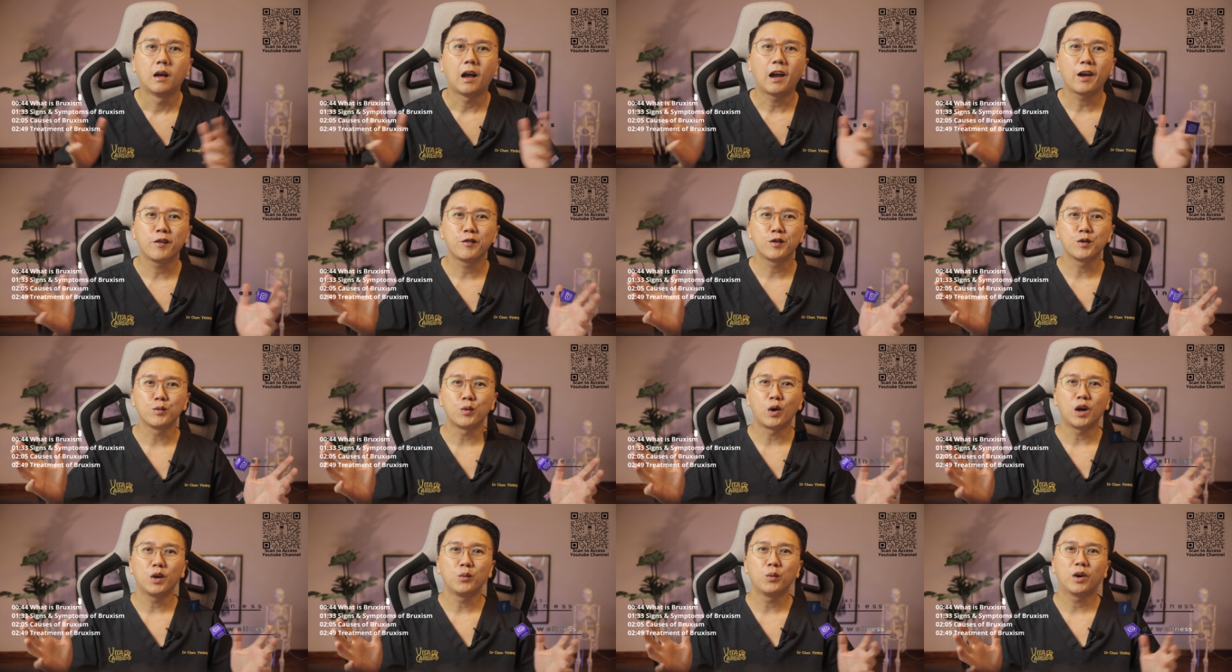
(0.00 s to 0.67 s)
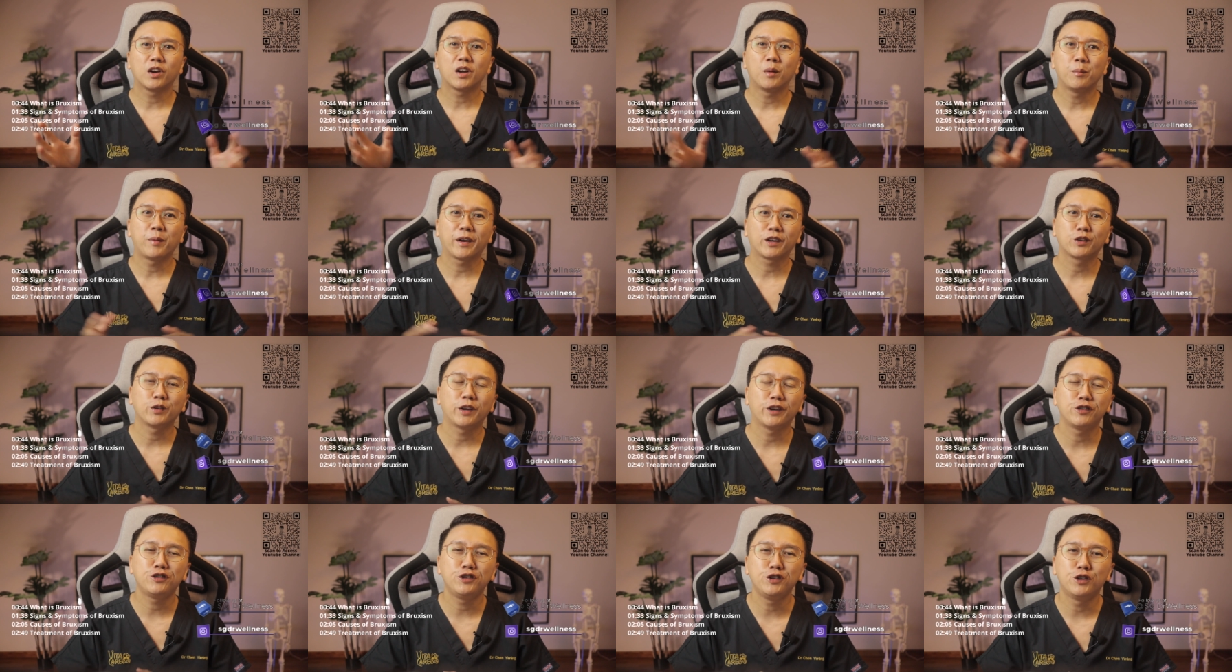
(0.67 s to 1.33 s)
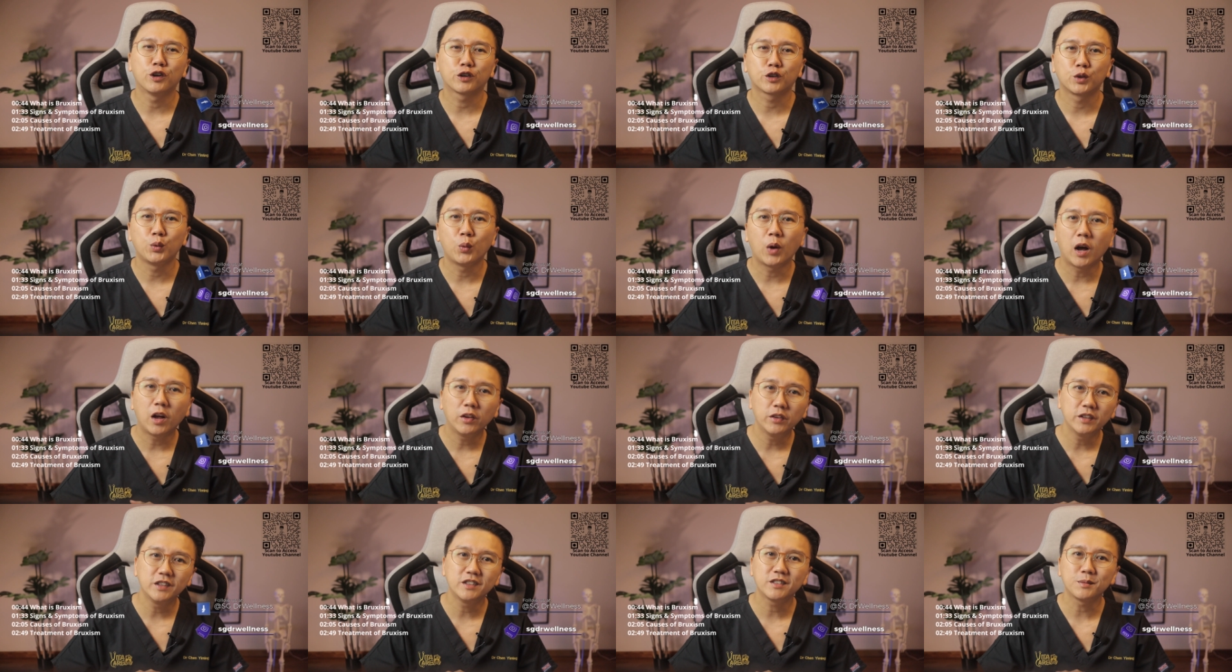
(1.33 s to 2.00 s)
Hi everyone, welcome back to SG Dr.
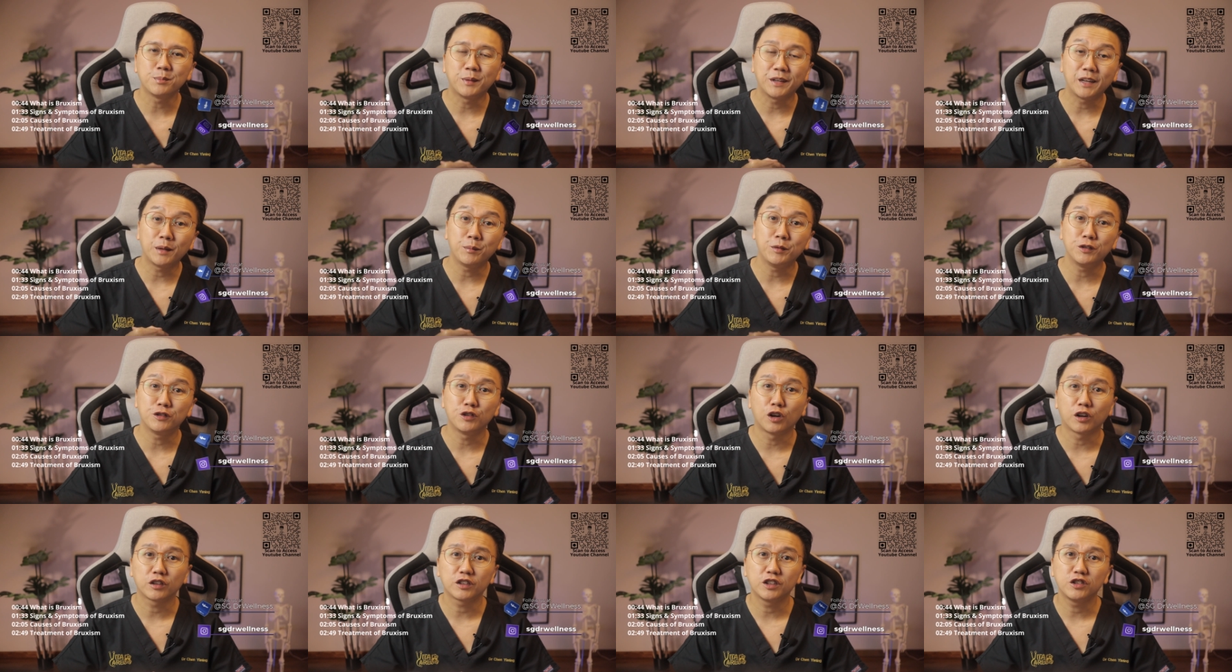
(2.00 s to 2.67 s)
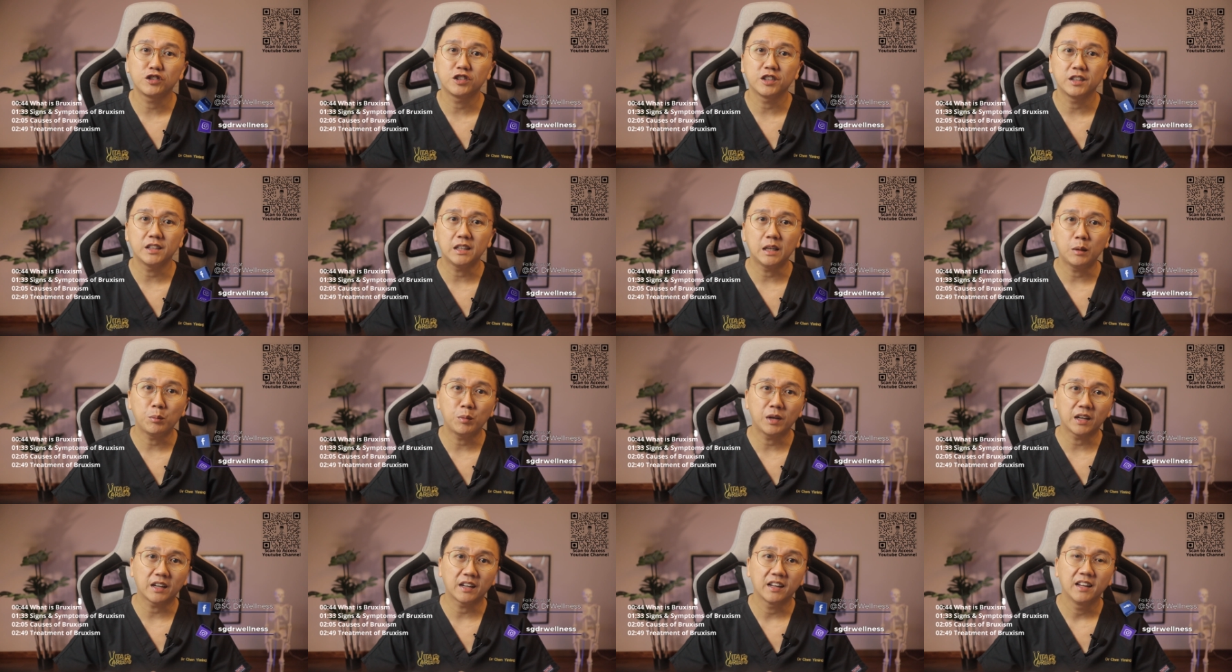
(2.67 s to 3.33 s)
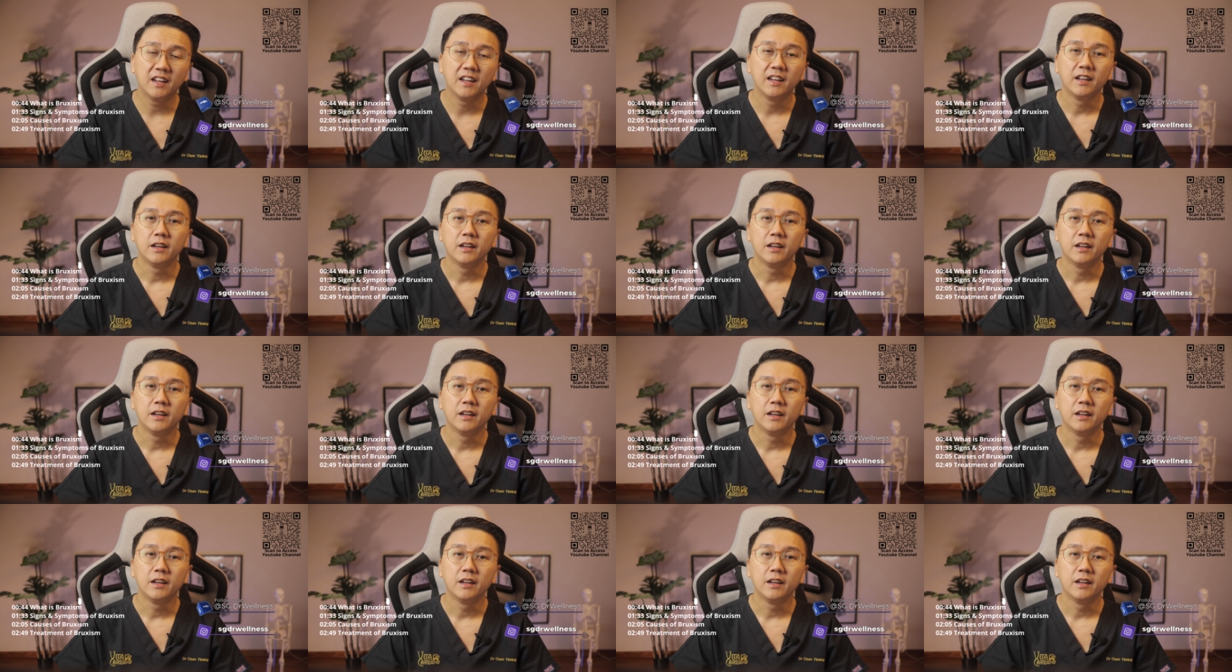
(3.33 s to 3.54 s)
Wellness. My name is Dr. Chen Yiming.